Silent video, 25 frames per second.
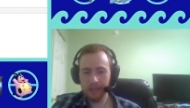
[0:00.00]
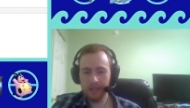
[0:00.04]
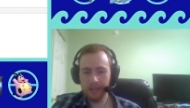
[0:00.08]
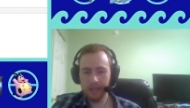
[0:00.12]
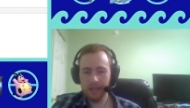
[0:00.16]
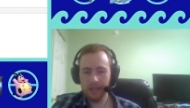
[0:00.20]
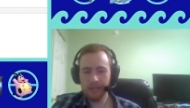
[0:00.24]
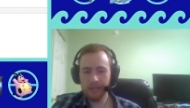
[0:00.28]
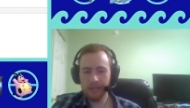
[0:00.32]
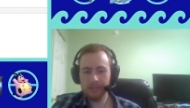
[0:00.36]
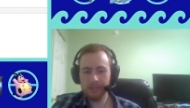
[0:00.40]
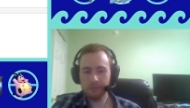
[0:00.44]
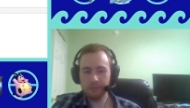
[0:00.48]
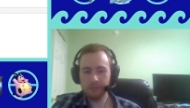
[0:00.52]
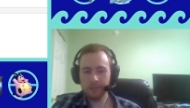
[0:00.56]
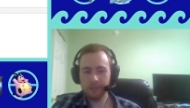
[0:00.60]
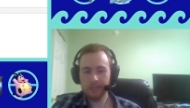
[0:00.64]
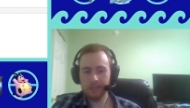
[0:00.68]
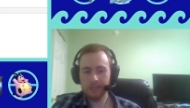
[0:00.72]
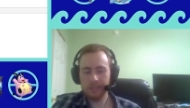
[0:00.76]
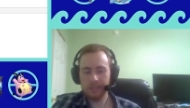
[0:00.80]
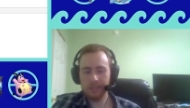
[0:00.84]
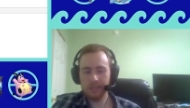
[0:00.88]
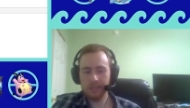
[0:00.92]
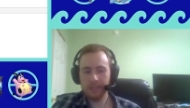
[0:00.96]
and he
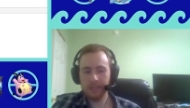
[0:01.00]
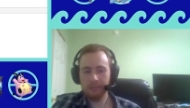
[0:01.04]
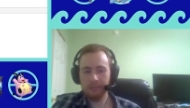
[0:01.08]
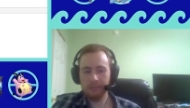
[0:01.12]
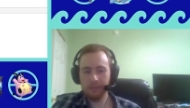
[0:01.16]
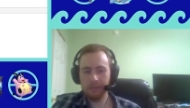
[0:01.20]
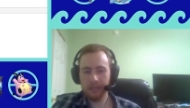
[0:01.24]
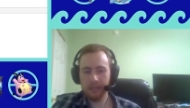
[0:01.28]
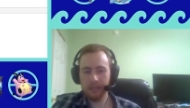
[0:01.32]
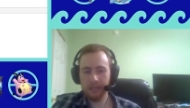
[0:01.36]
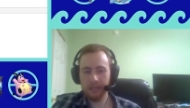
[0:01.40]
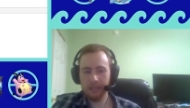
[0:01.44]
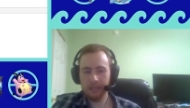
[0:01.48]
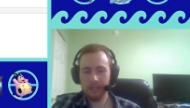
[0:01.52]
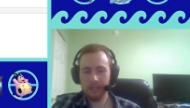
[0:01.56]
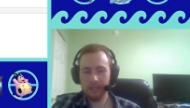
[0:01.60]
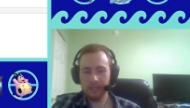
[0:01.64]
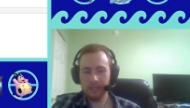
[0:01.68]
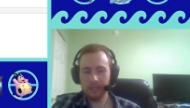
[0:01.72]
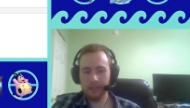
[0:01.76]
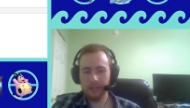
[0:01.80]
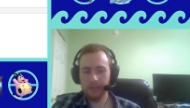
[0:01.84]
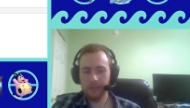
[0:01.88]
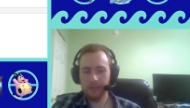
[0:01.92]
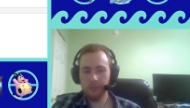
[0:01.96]
switches in Tapu Lele,
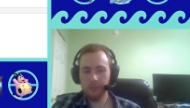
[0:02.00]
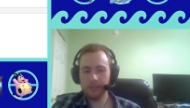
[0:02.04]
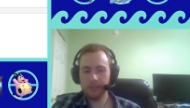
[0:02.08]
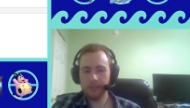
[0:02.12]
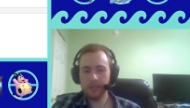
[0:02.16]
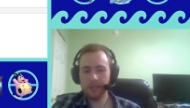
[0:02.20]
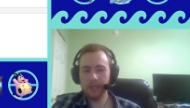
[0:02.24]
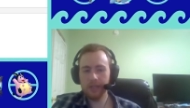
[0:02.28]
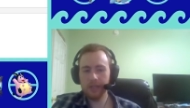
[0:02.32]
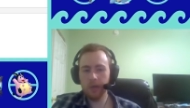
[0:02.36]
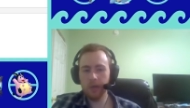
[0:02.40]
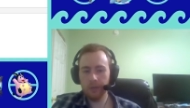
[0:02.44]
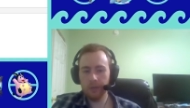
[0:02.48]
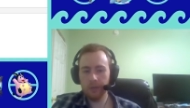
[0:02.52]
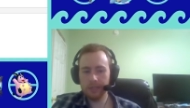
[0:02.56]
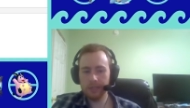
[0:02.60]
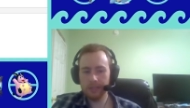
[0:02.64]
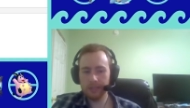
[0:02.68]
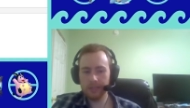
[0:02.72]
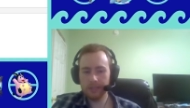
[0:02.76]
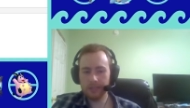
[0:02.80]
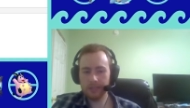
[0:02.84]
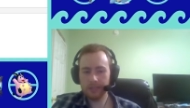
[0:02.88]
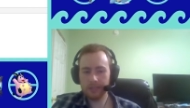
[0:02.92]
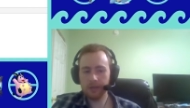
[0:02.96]
which I know
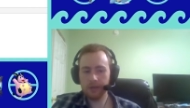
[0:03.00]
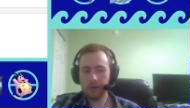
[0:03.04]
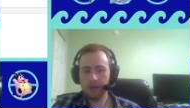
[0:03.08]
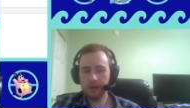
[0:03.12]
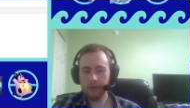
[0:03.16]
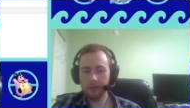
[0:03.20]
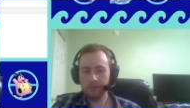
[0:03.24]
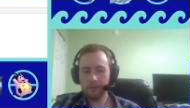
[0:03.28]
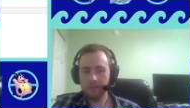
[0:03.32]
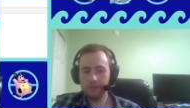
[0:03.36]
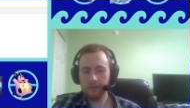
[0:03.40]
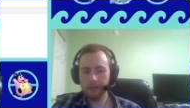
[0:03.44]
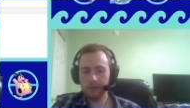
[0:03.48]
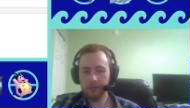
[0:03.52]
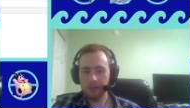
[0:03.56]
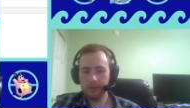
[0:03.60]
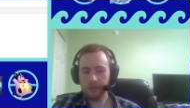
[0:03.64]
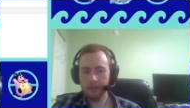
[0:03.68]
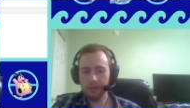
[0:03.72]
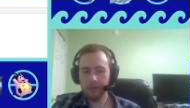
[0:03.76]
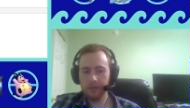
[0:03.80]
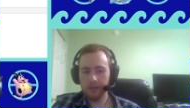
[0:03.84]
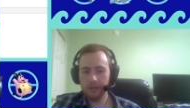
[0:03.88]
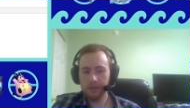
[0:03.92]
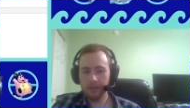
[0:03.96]
isn't Scarf.
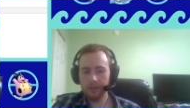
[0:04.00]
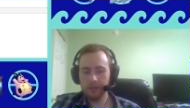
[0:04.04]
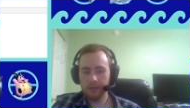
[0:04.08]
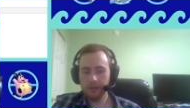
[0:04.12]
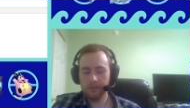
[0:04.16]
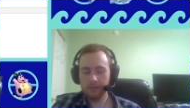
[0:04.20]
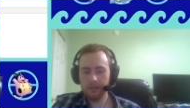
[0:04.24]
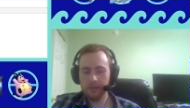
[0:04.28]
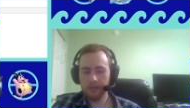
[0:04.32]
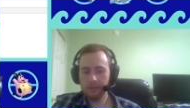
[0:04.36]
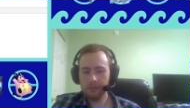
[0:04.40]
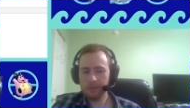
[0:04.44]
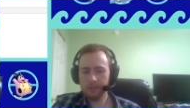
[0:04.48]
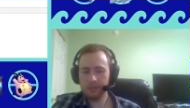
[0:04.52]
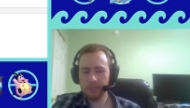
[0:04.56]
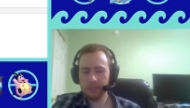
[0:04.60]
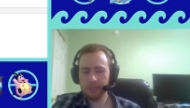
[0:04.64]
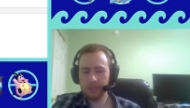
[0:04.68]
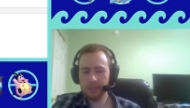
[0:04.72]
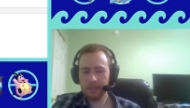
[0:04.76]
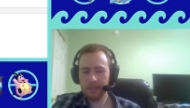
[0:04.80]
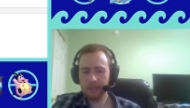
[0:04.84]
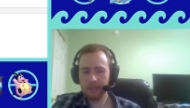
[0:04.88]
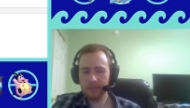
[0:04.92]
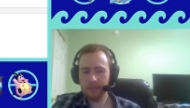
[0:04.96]
So I was
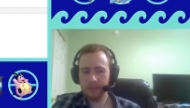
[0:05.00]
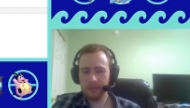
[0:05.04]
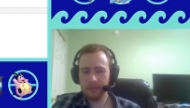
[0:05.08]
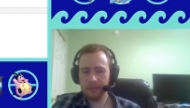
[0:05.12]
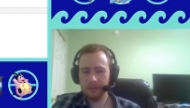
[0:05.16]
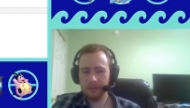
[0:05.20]
just like,